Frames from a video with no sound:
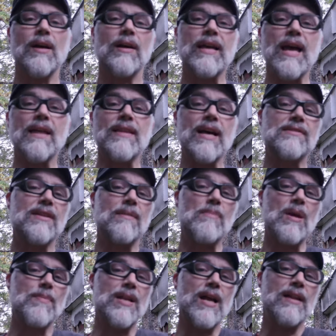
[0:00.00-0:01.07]
Again, that's
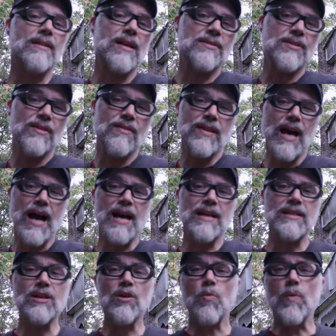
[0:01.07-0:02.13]
maybe not necessarily the
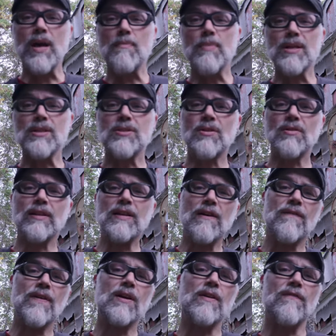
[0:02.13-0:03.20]
ideal way, but it's certainly
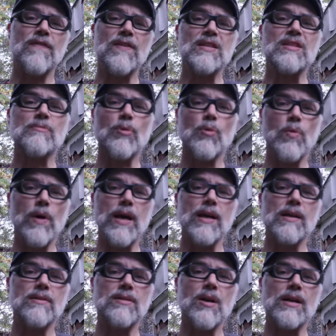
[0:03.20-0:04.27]
a very feasible
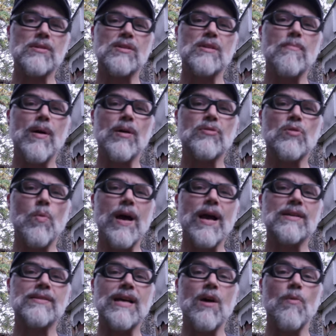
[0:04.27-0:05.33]
way to actually melt the
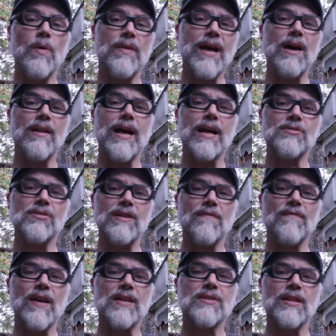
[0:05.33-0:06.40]
wax out without actually
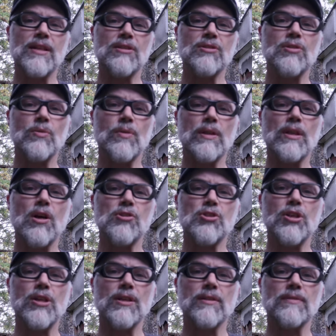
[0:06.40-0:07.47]
investing into a
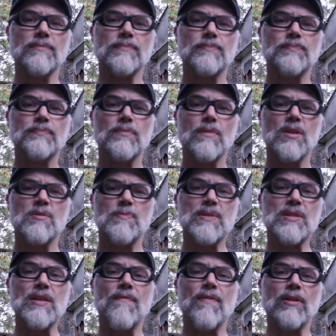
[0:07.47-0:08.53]
large kiln,
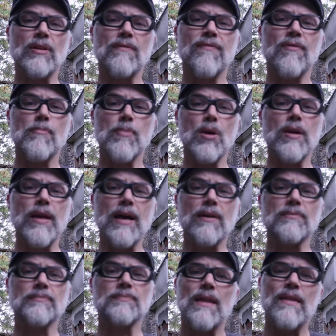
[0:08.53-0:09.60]
specifically for
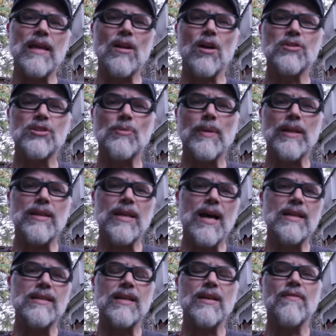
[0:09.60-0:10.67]
burnout. And then ultimately the
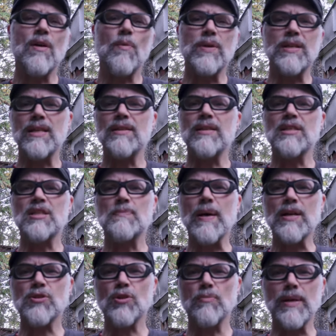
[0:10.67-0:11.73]
idea that we need these
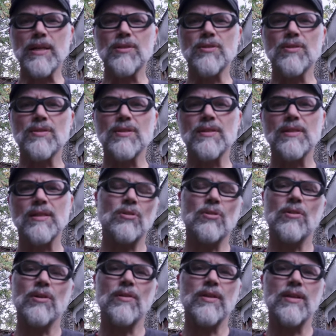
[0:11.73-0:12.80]
special mixers. You'll
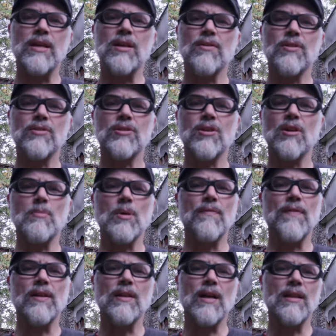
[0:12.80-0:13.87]
hear the term
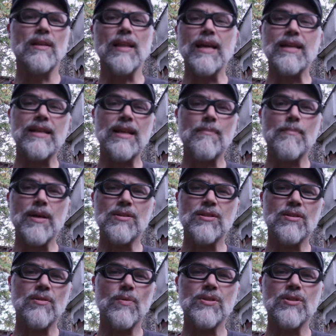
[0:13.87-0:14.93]
of a lightning
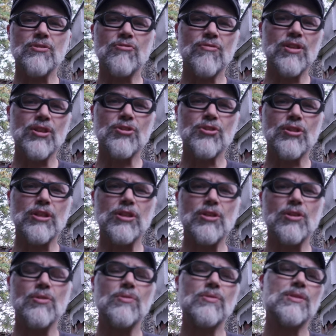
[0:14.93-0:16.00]
mixer, which is traditionally
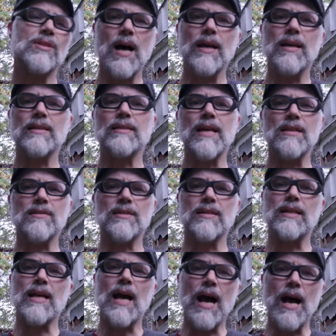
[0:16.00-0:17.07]
used, high
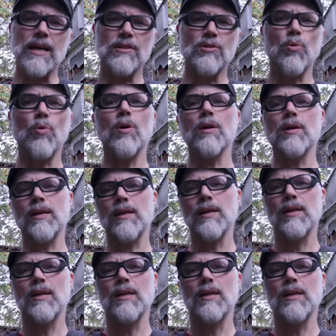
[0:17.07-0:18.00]
intensity, high torque,